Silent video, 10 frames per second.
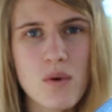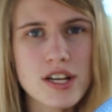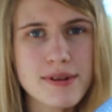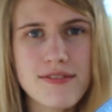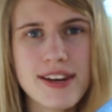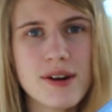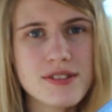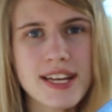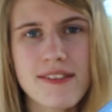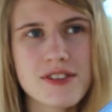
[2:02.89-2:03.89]
and watch my
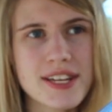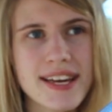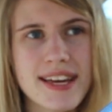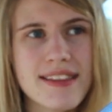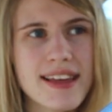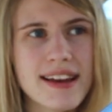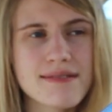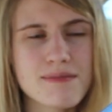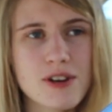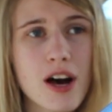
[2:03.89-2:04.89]
videos day after day and that
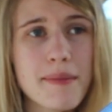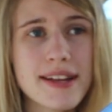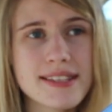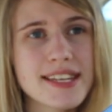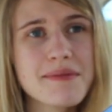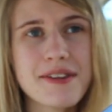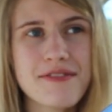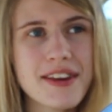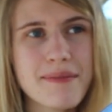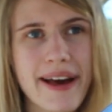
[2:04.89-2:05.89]
comment and give me
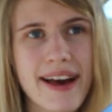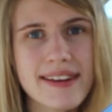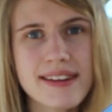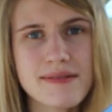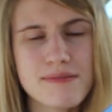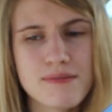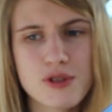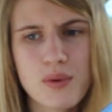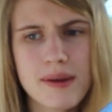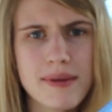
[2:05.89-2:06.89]
feedback and
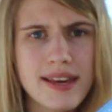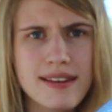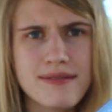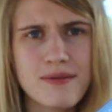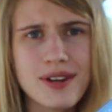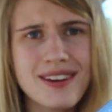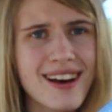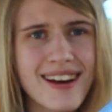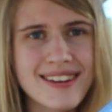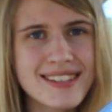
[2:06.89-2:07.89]
tweet me and
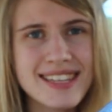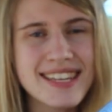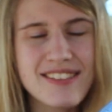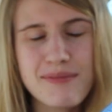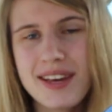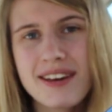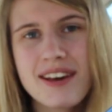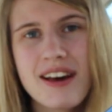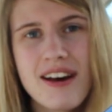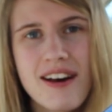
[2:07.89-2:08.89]
whatnot and just like give me
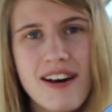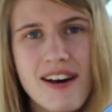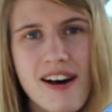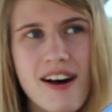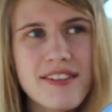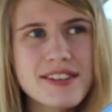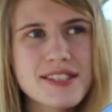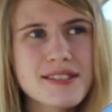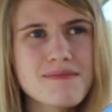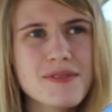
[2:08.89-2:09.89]
all
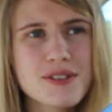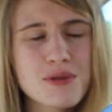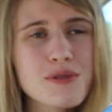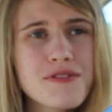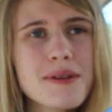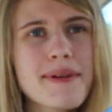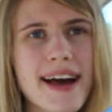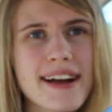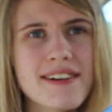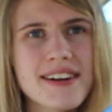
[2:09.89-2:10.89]
this this cool
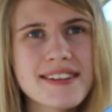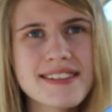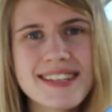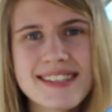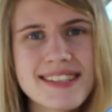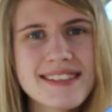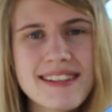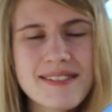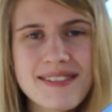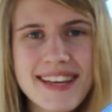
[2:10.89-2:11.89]
feedback on these
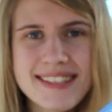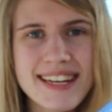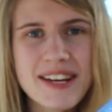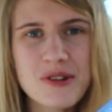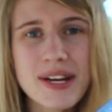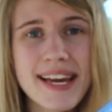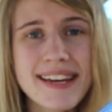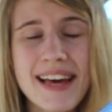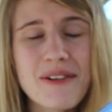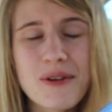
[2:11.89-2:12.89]
little things that I create.
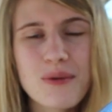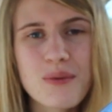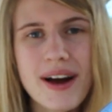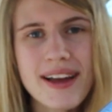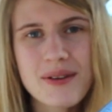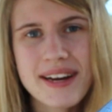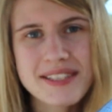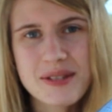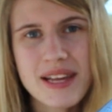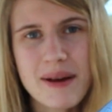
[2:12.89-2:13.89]
And I don't know why you
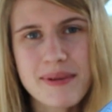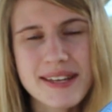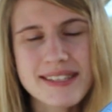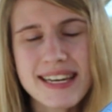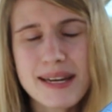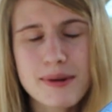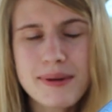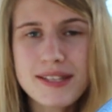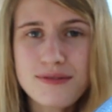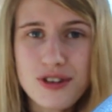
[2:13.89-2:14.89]
guys do that because I am a
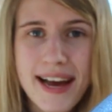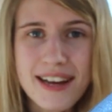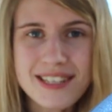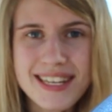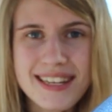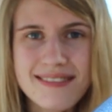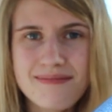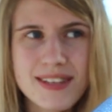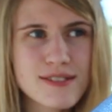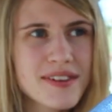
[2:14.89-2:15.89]
piece of trash and
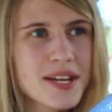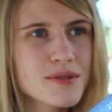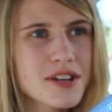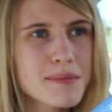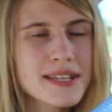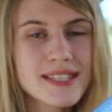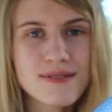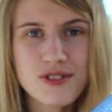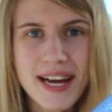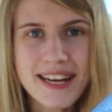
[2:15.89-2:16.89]
these videos are pieces
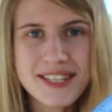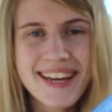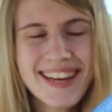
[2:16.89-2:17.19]
of trash.